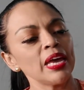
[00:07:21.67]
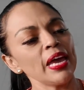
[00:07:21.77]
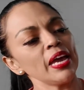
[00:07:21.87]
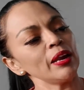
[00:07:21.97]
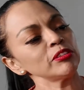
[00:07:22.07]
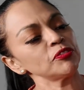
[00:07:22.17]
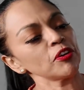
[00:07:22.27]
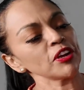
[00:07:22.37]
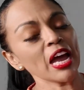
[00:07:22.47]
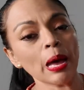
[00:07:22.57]
And I was
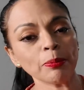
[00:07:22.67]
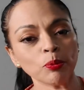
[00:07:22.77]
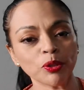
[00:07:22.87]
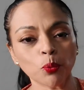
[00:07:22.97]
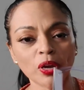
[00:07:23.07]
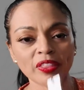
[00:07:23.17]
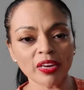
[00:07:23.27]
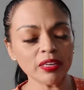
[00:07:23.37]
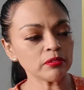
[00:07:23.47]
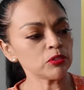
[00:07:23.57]
very happy with the way that
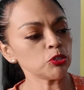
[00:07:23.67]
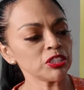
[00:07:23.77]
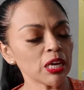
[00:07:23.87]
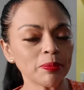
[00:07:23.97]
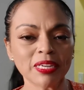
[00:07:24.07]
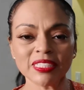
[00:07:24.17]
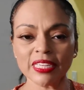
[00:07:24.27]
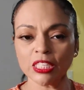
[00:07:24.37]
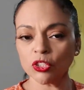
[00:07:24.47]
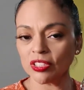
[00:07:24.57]
it turns out because I
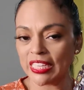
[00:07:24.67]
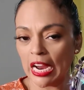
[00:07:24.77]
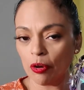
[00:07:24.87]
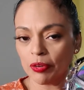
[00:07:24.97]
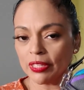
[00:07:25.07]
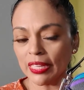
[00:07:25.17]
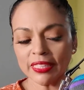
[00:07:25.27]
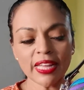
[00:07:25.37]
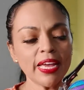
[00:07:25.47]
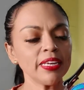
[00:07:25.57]
can just carry it like
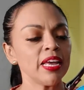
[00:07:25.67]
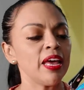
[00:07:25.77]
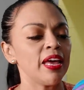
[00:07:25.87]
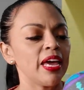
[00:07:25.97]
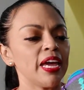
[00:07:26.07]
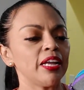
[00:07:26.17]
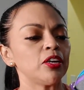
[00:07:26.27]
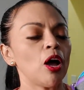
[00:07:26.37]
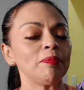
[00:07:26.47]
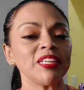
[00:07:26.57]
that. And
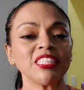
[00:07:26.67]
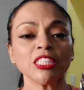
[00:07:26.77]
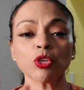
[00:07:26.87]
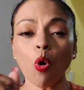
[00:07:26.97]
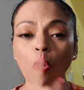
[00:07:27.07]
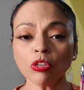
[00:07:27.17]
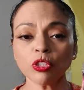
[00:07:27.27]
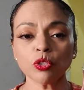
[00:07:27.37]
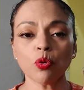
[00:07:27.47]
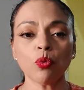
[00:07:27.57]
this is
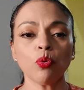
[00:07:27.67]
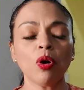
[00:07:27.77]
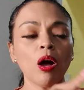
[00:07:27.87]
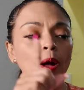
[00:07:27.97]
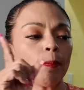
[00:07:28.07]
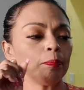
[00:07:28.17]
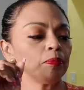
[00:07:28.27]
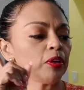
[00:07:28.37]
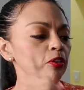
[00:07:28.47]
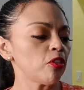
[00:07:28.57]
also
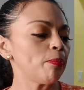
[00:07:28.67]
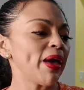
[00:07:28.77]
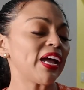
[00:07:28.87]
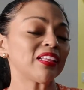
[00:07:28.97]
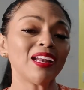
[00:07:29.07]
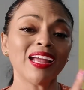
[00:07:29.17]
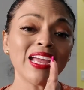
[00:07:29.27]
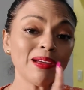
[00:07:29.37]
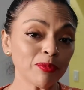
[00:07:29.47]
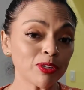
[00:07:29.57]
another bag that I
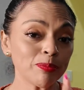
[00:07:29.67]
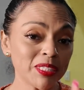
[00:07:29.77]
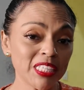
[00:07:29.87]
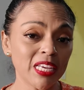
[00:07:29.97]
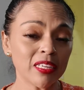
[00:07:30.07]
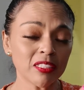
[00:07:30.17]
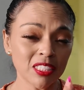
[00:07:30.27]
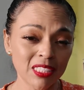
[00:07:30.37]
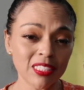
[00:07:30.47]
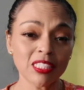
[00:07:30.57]
am going to be taking to
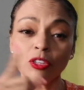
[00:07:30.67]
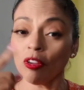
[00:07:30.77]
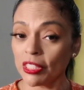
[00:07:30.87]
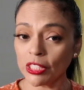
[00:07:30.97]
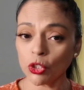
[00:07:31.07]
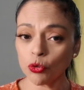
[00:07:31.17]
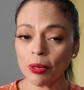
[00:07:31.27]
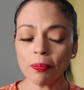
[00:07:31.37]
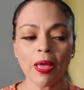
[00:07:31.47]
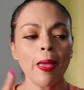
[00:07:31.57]
Disney on this trip.